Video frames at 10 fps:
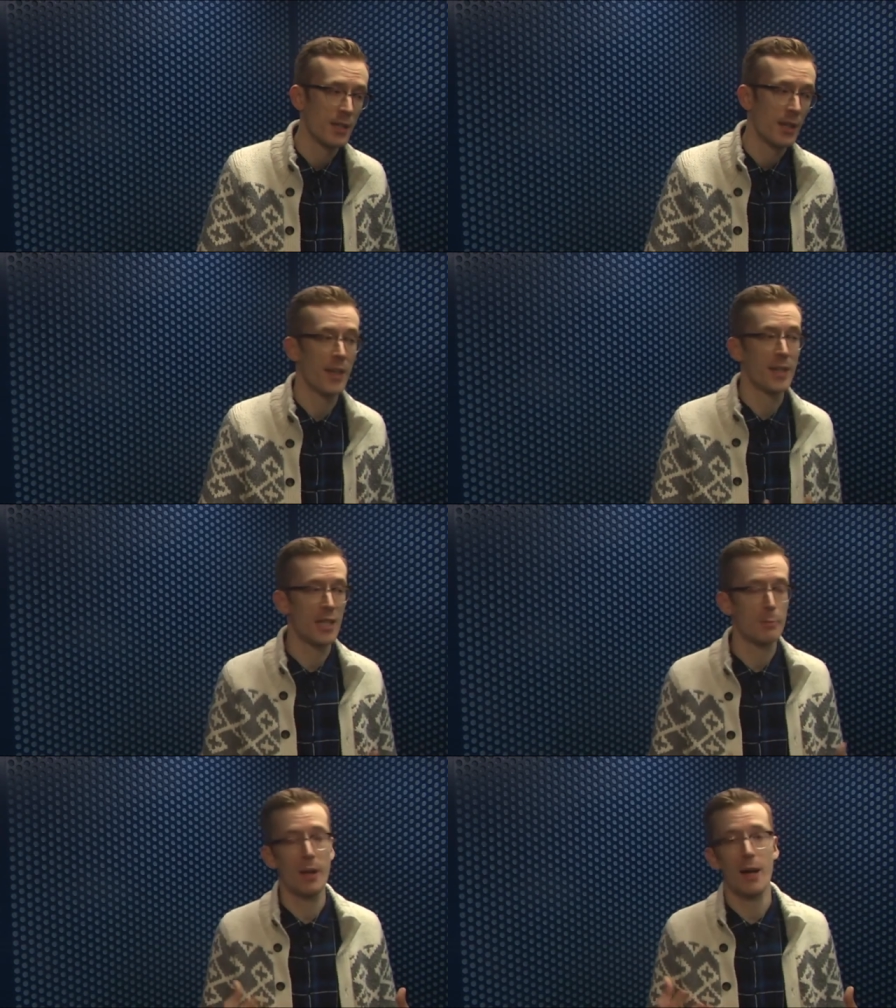In that
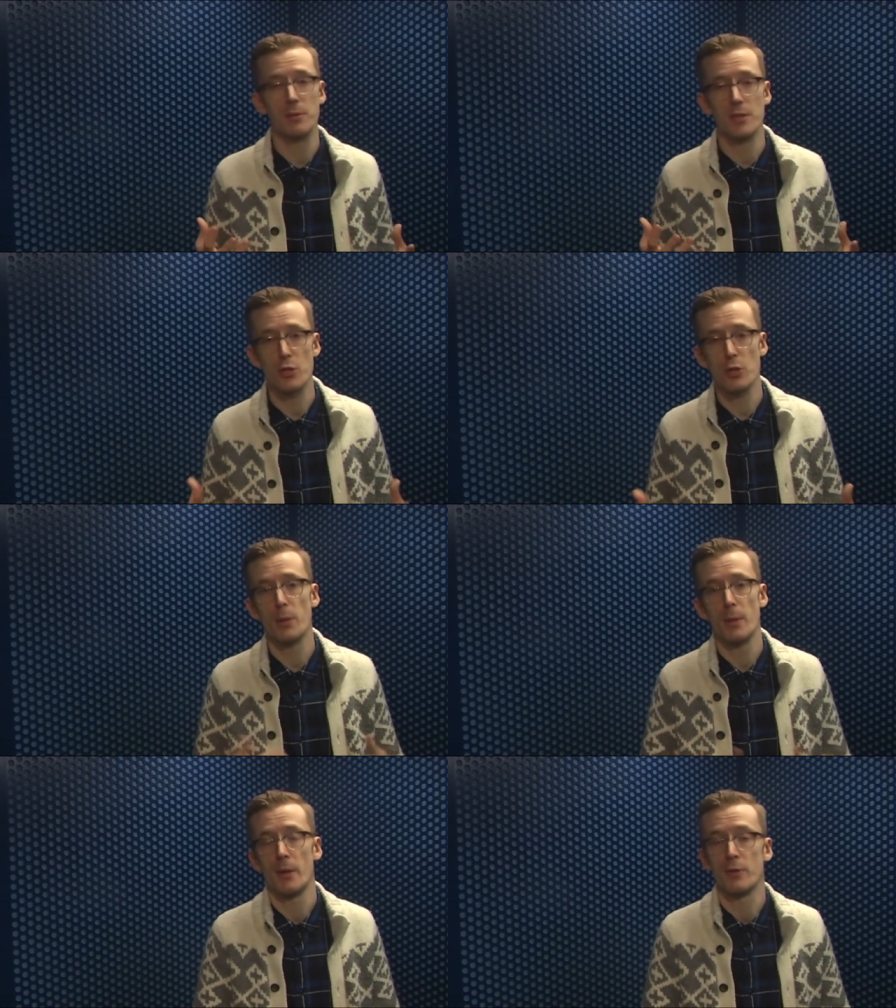case, perhaps they should
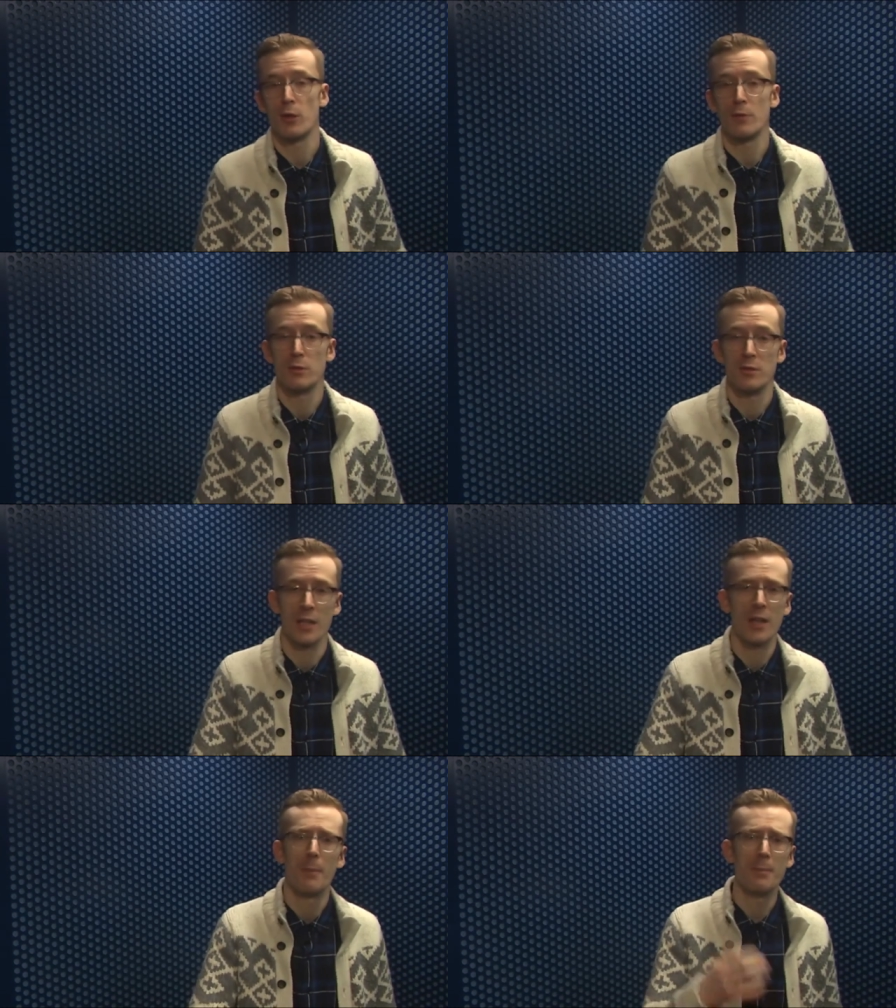play a bit of Call of Duty.
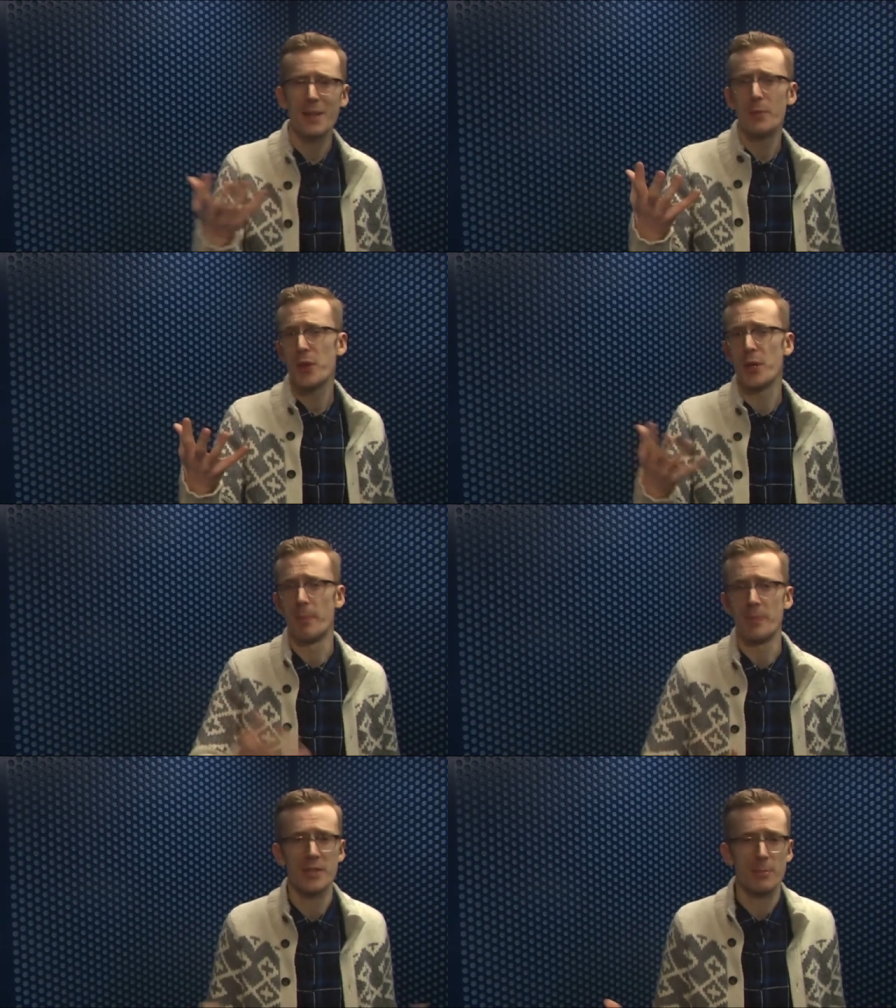Play it with them.
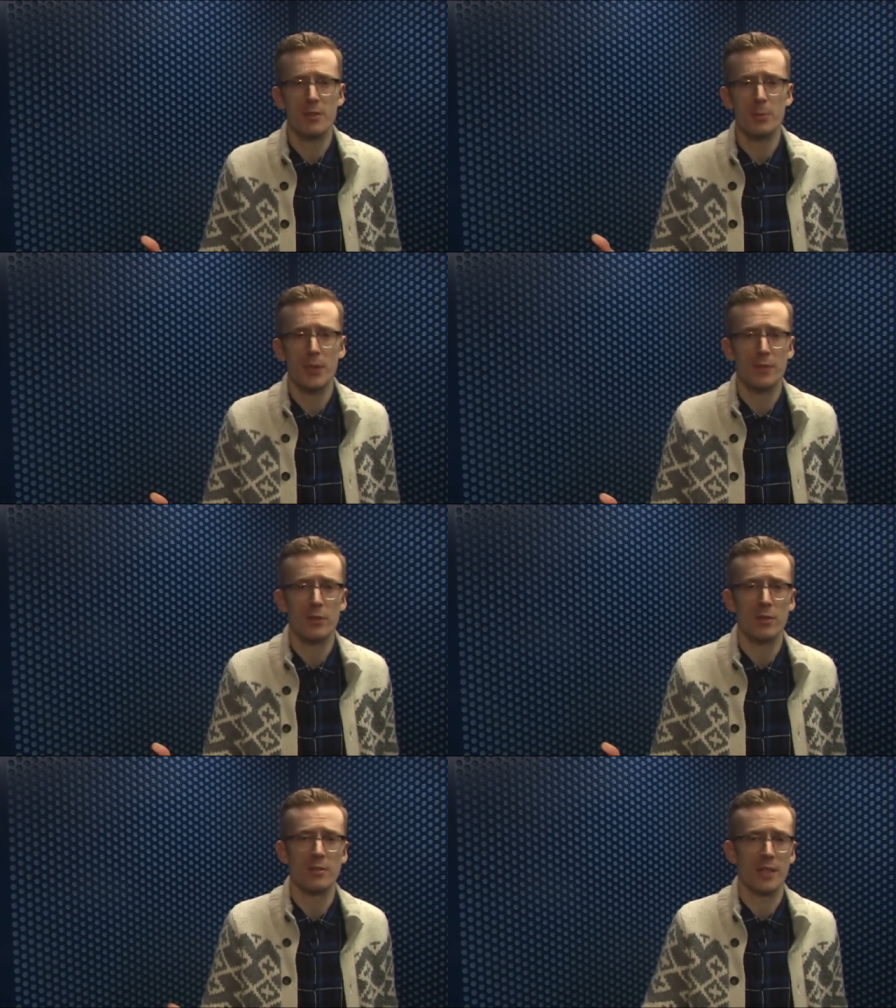It's multiplayer, for
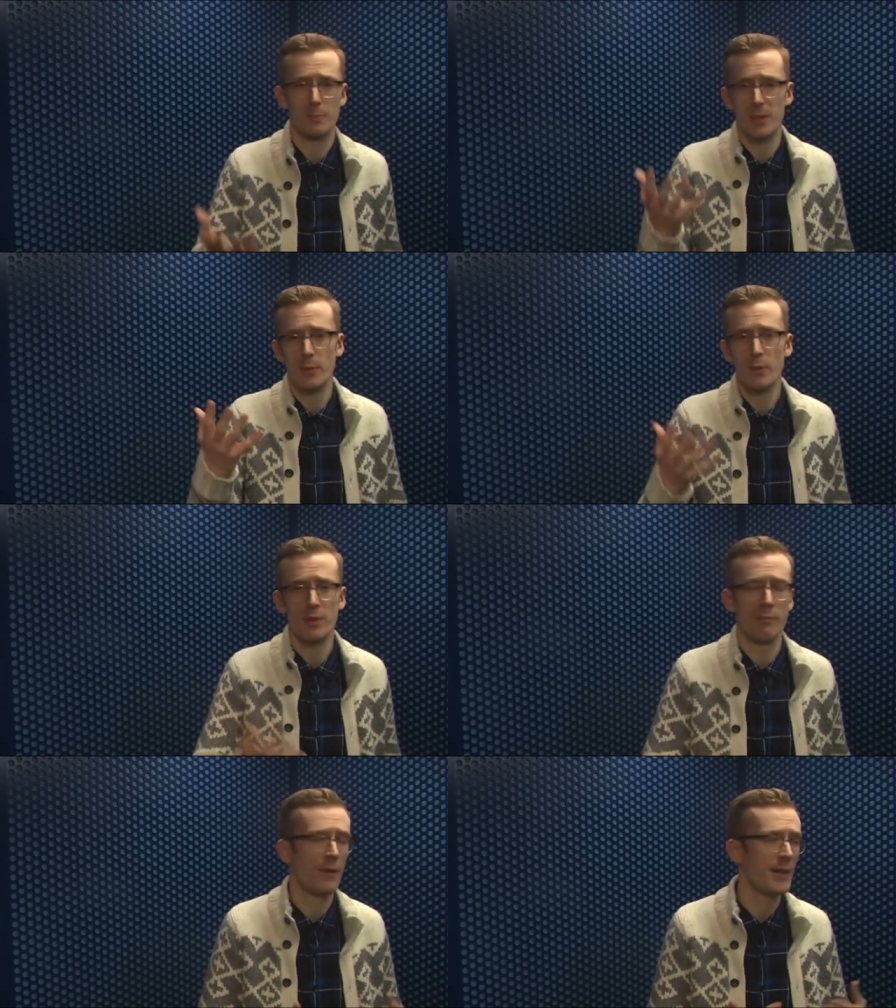God's sakes. Play it with
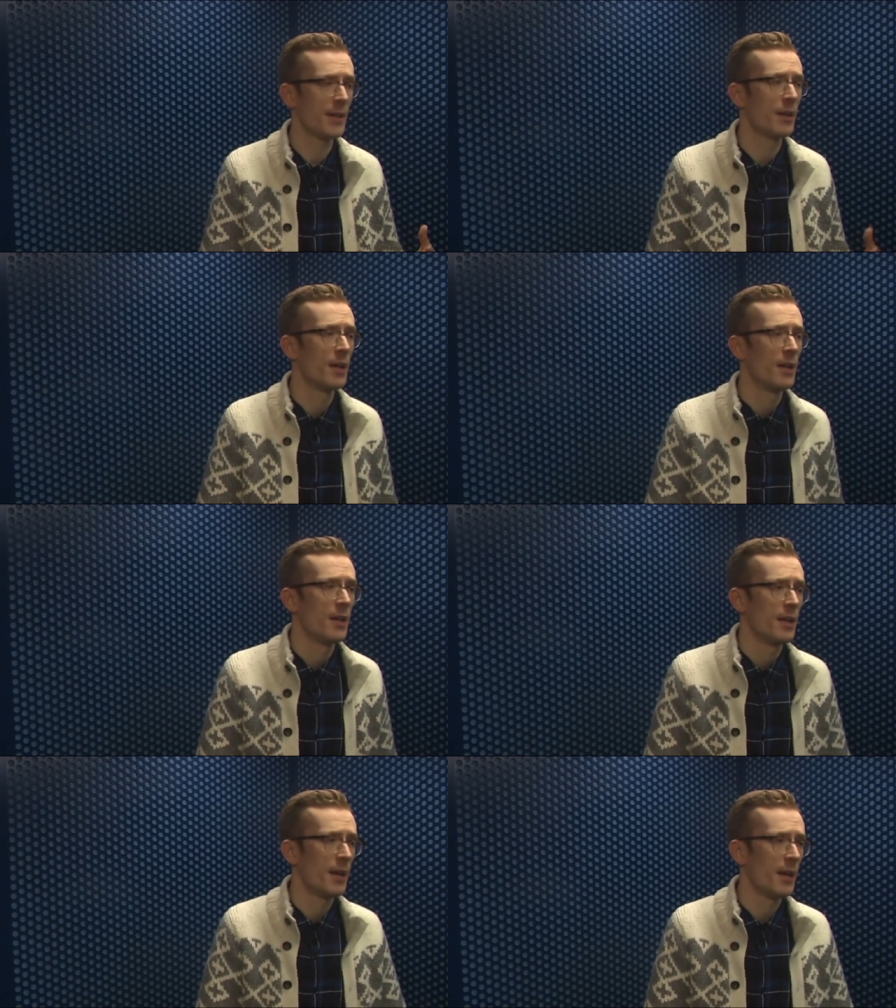them. Find out
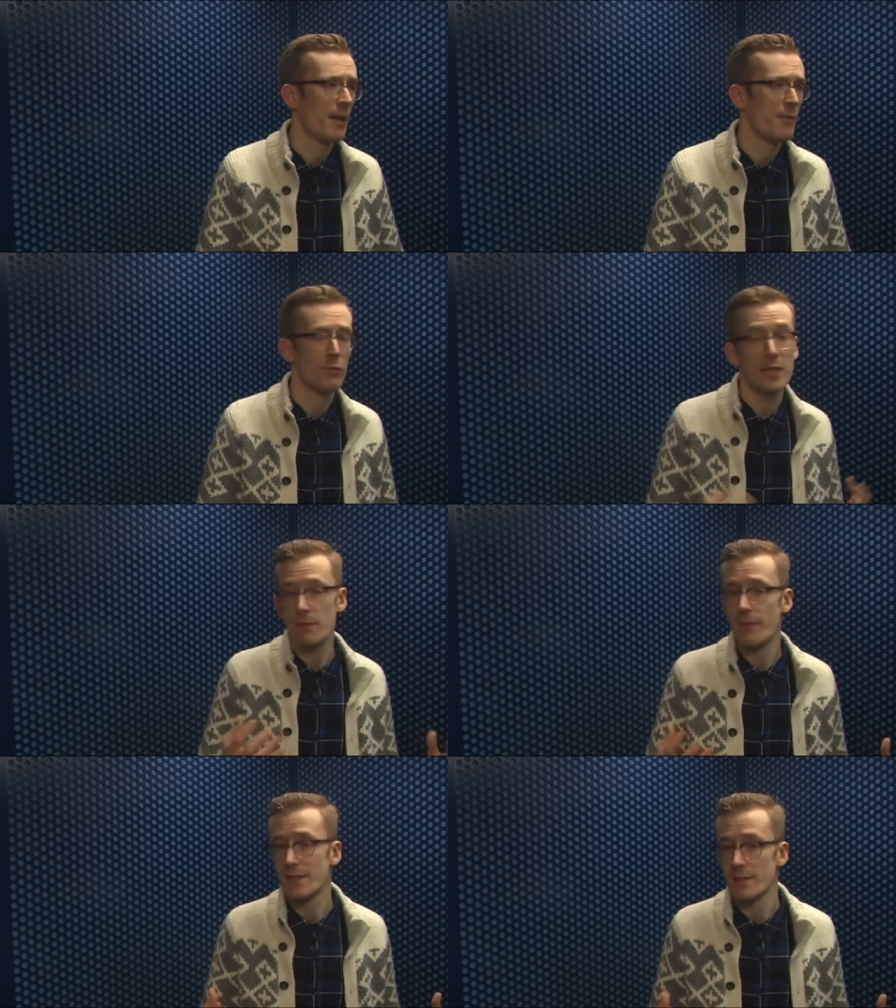if it really is
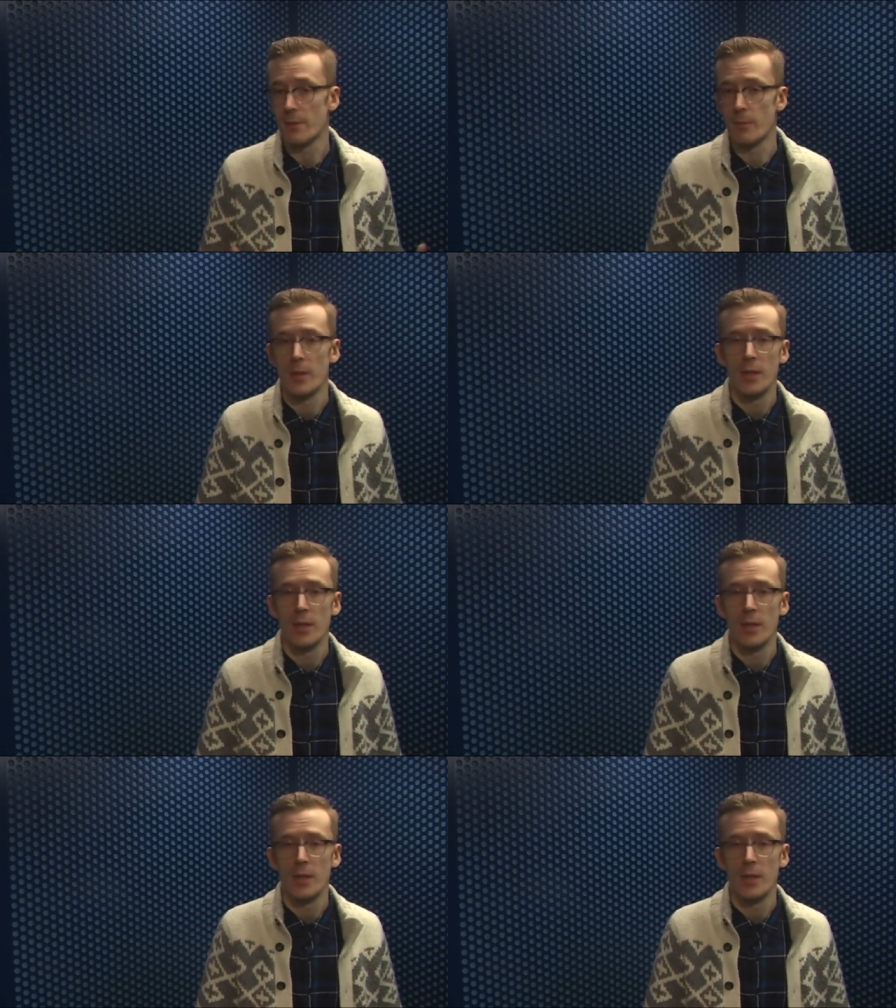affecting them.